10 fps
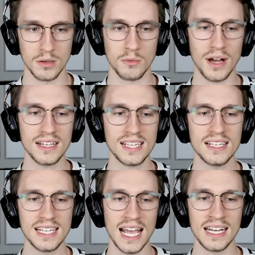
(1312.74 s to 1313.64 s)
Why does
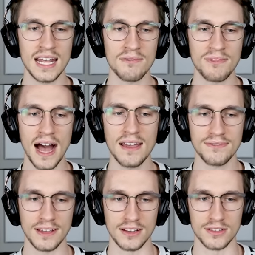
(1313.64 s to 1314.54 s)
his hand have 5
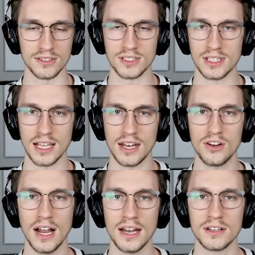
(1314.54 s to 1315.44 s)
fingers? And
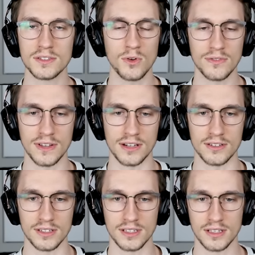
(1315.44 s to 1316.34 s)
her hand has 4
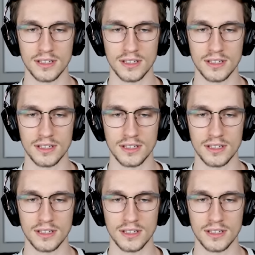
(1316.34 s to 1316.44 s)
fingers.